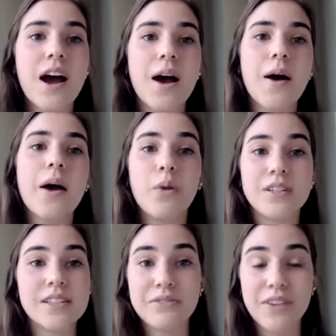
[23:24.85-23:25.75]
I
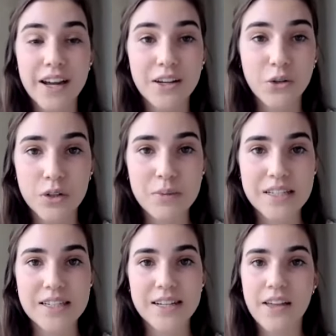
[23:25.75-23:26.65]
want to find
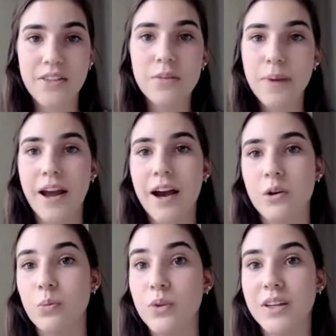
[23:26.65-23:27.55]
agreements together about
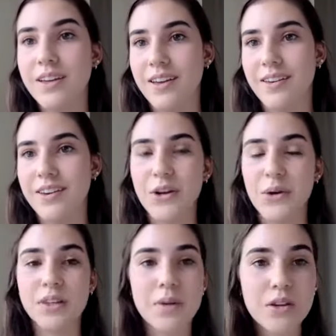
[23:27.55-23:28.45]
how we can,
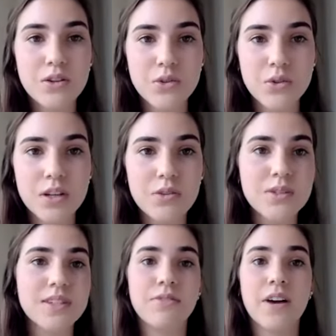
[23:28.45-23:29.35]
limit your screen
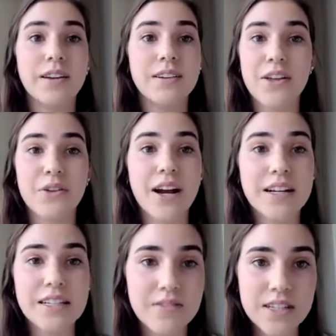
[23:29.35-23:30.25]
use and find other
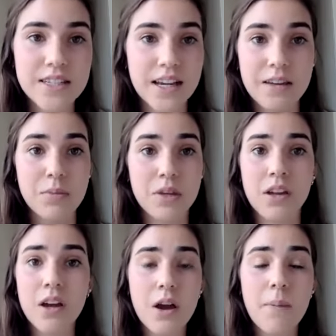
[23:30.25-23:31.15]
activities that can
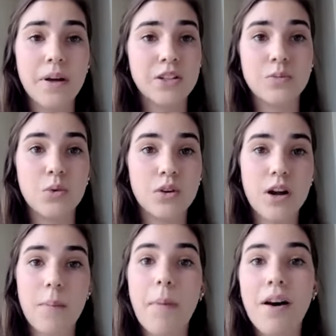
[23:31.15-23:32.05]
be much more
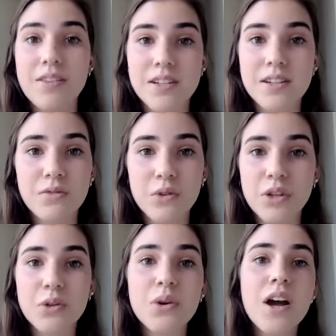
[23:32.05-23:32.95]
positive for
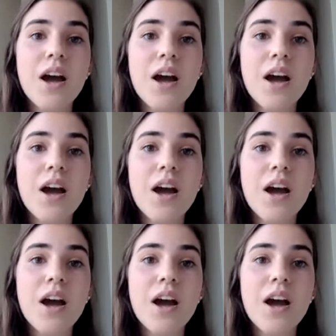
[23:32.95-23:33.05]
you.